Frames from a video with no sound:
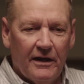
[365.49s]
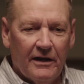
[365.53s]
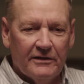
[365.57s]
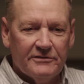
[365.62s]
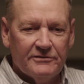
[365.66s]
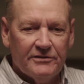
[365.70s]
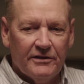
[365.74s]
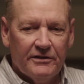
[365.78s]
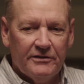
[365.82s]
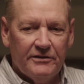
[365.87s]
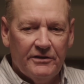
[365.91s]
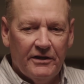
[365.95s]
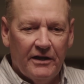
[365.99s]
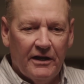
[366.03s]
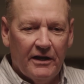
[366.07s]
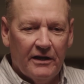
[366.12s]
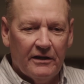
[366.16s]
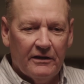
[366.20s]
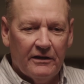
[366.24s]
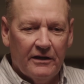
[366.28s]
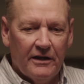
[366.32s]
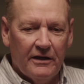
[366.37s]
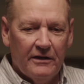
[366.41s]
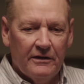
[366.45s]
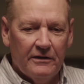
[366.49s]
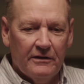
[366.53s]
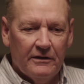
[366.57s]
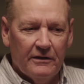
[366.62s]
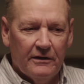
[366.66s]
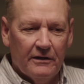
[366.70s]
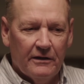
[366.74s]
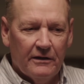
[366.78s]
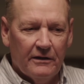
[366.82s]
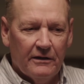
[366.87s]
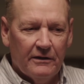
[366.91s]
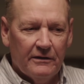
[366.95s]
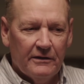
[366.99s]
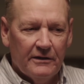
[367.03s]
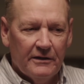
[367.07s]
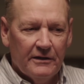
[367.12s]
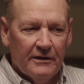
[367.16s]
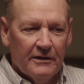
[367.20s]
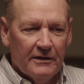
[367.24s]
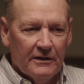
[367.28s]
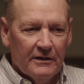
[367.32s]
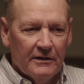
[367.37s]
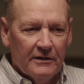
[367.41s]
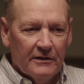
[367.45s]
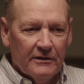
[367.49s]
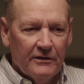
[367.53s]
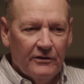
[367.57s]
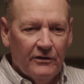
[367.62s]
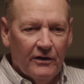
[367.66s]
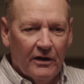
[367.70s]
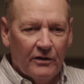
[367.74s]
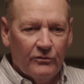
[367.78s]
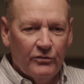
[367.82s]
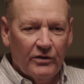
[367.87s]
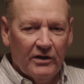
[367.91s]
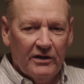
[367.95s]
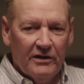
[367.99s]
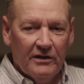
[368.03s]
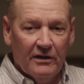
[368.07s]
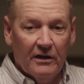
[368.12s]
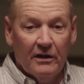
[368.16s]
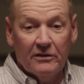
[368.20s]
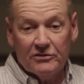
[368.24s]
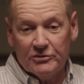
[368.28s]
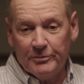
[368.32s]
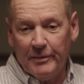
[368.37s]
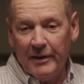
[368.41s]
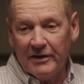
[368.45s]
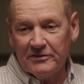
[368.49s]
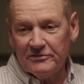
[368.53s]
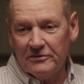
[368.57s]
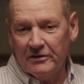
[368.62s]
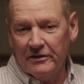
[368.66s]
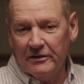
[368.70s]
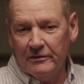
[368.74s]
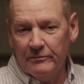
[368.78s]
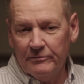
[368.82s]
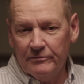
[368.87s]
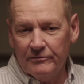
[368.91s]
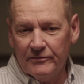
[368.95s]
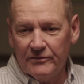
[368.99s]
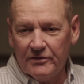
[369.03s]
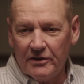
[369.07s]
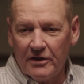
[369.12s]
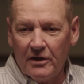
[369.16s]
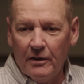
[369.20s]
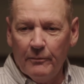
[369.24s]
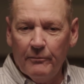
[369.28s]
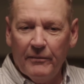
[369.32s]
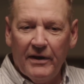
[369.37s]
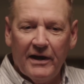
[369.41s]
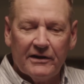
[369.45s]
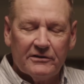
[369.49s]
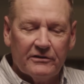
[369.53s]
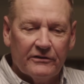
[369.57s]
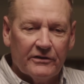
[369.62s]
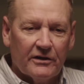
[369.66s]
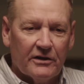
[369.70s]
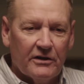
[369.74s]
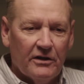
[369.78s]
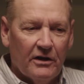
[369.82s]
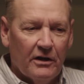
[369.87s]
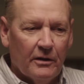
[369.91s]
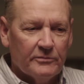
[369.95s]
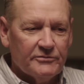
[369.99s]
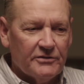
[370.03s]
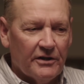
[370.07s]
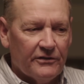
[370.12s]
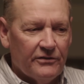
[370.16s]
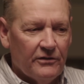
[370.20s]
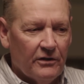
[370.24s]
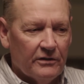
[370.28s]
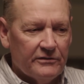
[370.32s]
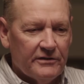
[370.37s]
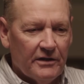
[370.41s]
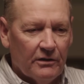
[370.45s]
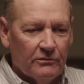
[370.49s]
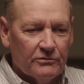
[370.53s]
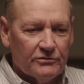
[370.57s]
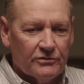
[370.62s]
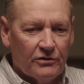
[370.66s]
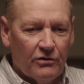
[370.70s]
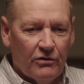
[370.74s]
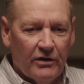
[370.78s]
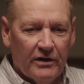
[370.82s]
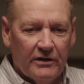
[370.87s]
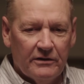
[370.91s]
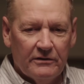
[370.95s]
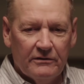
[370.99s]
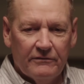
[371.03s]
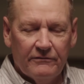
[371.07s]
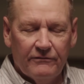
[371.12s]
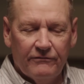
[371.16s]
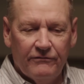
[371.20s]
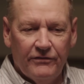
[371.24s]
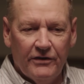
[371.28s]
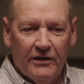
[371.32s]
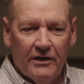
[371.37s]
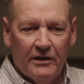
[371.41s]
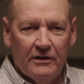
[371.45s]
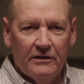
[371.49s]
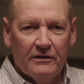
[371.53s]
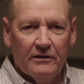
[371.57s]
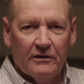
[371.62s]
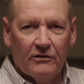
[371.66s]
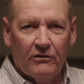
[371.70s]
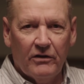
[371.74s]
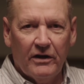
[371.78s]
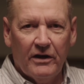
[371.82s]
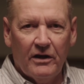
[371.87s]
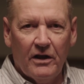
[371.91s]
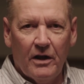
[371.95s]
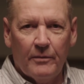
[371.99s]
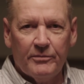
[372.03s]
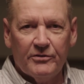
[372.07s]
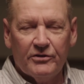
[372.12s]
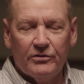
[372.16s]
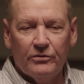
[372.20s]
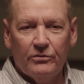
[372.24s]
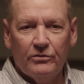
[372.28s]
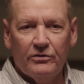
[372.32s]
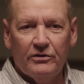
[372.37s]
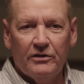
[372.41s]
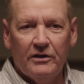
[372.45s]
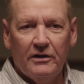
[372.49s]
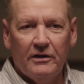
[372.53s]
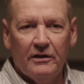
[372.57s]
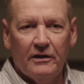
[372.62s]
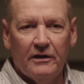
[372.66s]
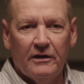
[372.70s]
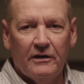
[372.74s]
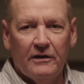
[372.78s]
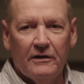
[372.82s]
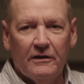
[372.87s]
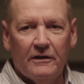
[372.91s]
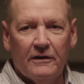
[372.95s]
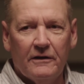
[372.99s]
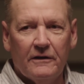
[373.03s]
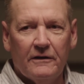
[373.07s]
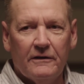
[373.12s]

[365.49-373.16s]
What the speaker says: I said yeah. And I'd really love, especially to come back to the Cubs. I thought that was a great fit, a great opportunity, and